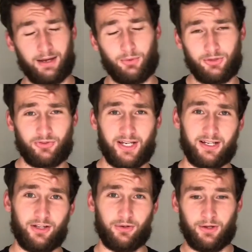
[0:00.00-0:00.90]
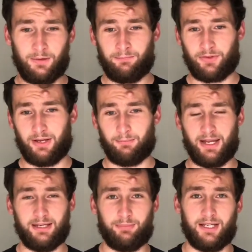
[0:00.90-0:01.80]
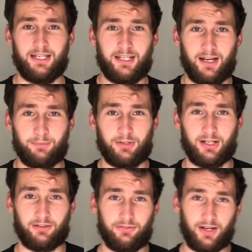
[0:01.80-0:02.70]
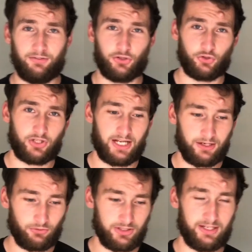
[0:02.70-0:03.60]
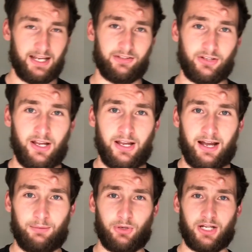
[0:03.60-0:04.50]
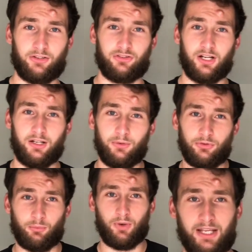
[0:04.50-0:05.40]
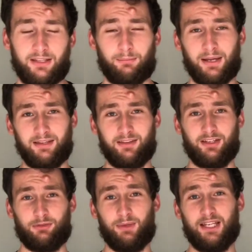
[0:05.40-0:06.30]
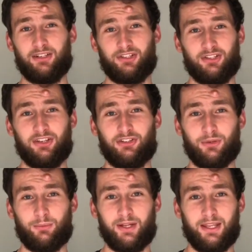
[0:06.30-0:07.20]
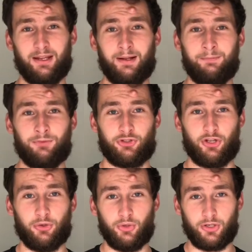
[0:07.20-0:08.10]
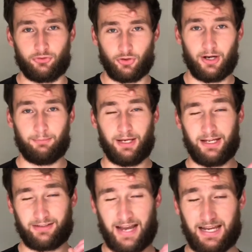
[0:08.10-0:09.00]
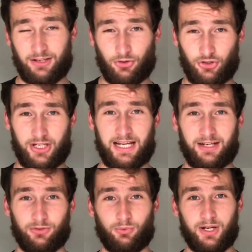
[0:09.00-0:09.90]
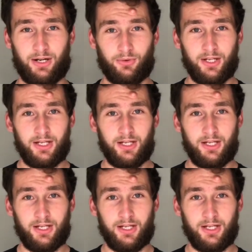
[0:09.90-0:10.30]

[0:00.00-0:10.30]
It won't take long. It may be up to like 500 calories less and we're gonna start losing weight. The main thing is be consistent with it. So try and be as accurate as you can as well